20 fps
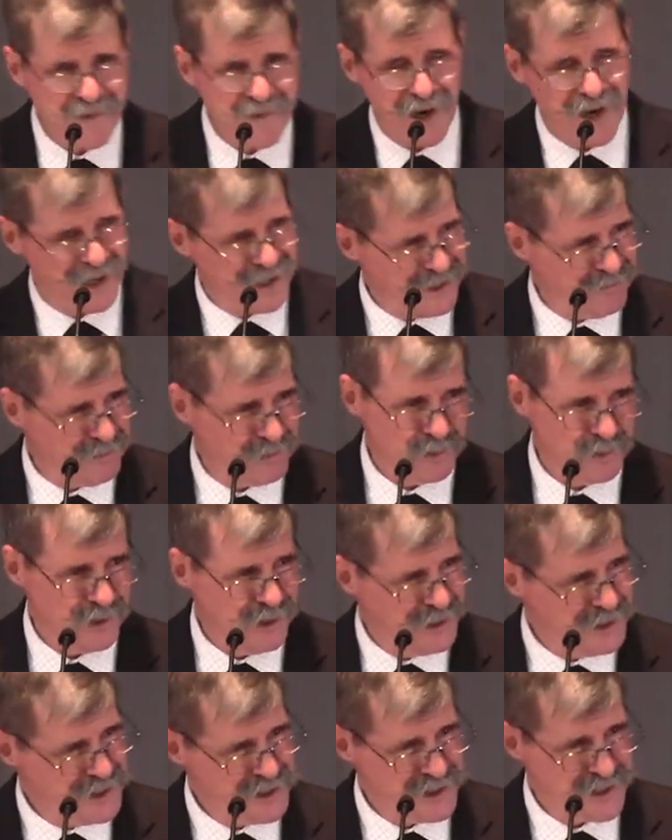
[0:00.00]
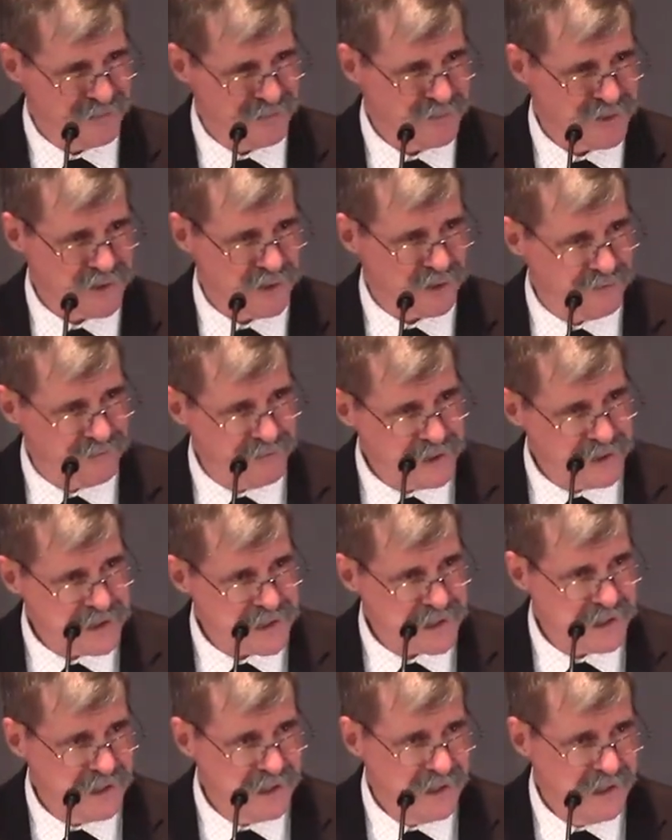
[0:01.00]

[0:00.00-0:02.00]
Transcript: kind of religious observance,